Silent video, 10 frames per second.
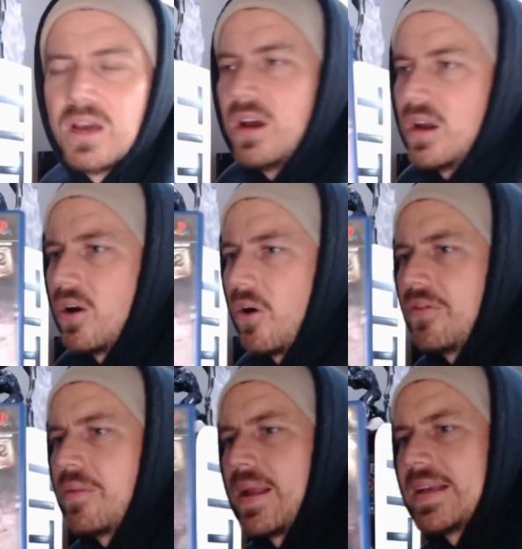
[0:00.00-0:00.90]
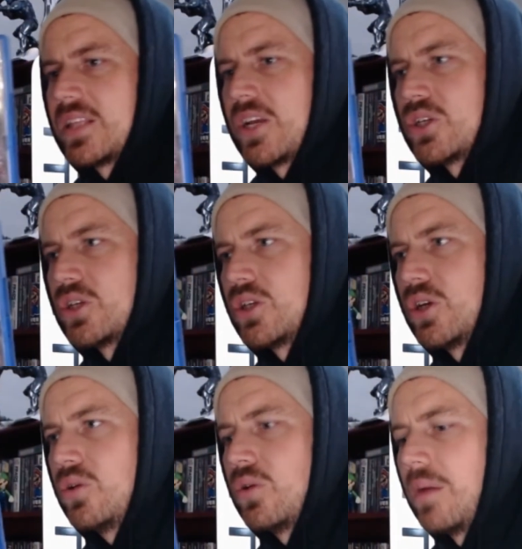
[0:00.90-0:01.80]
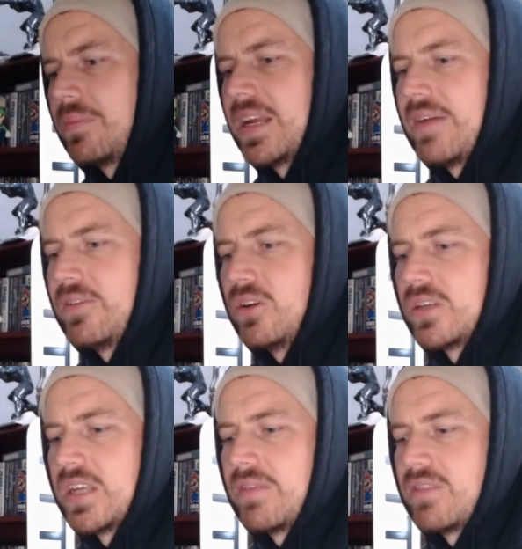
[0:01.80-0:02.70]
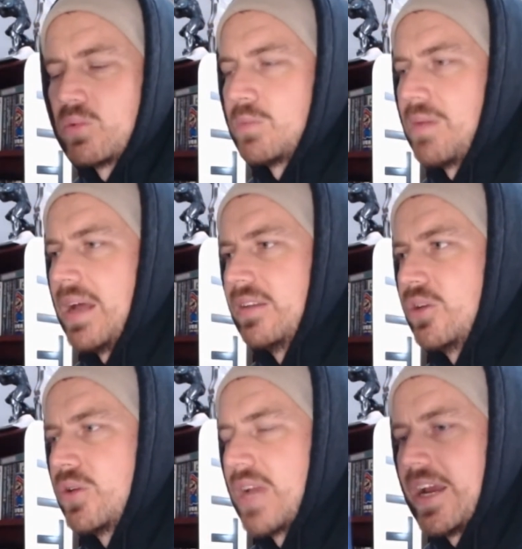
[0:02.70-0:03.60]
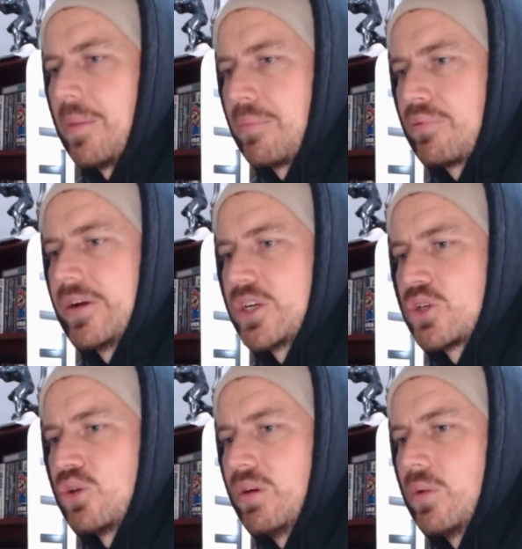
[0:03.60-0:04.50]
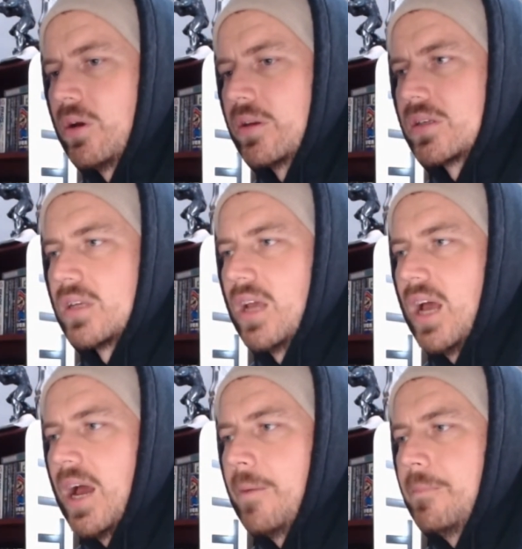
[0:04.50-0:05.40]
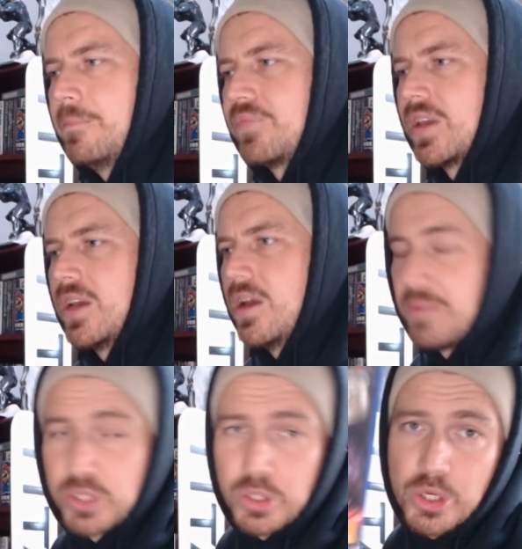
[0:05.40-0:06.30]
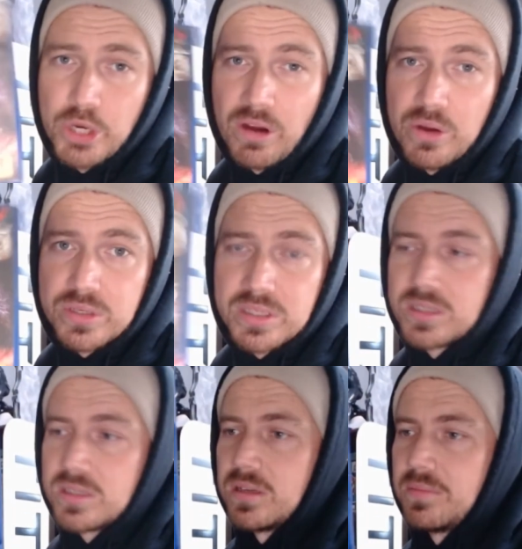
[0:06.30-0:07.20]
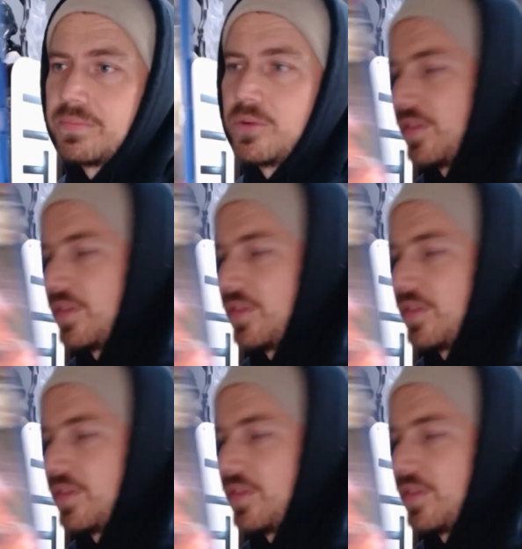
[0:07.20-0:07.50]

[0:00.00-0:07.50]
on the PlayStation 2. I'm gonna have a look and see if this was banned in the UK, and I'm pretty sure it was. But €2, got that